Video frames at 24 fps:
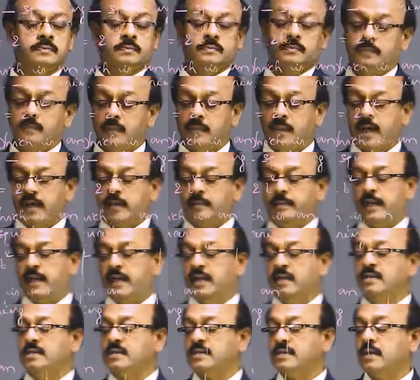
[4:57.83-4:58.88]
That
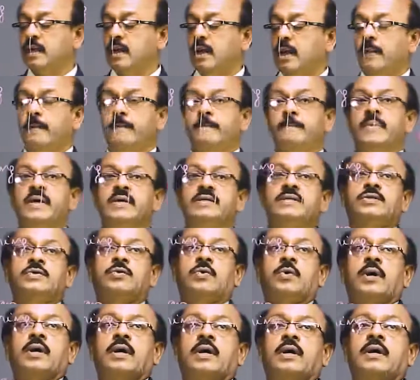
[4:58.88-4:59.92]
means b
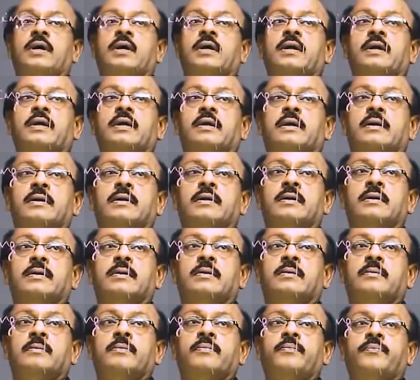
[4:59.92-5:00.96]
square
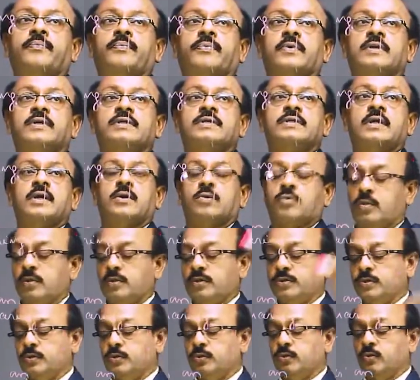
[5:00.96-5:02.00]
is equal
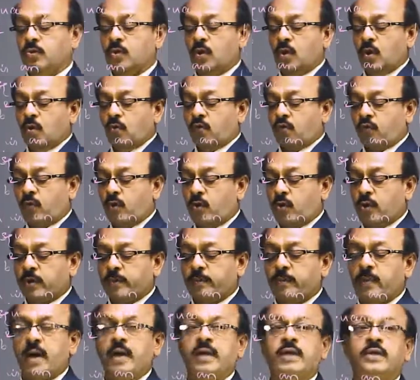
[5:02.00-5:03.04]
to 4
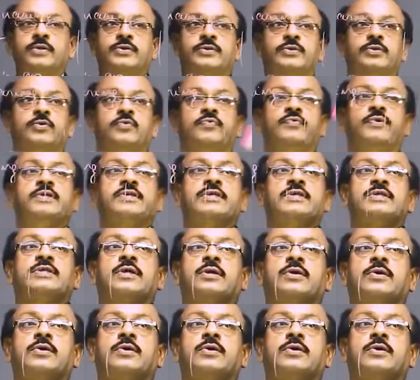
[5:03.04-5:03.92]
by 2, which is equal